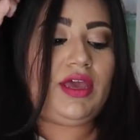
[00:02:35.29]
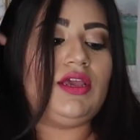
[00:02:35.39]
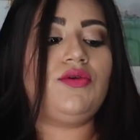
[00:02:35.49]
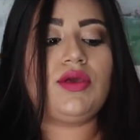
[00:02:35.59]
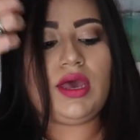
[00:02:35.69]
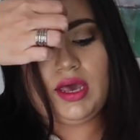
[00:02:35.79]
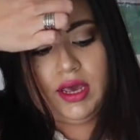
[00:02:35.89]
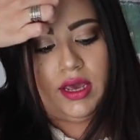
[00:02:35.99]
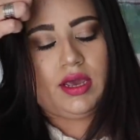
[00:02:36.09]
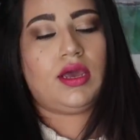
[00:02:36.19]
that you
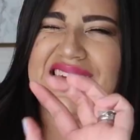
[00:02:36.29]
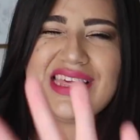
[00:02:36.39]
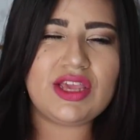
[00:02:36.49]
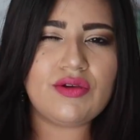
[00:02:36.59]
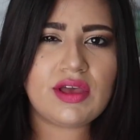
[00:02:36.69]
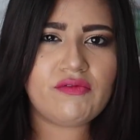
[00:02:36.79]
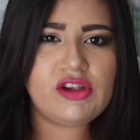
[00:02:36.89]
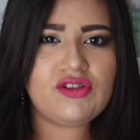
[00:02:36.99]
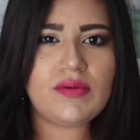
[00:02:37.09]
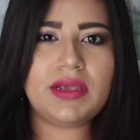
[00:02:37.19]
get, I think you get
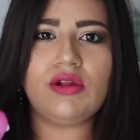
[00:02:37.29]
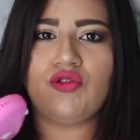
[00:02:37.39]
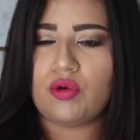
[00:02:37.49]
free shipping.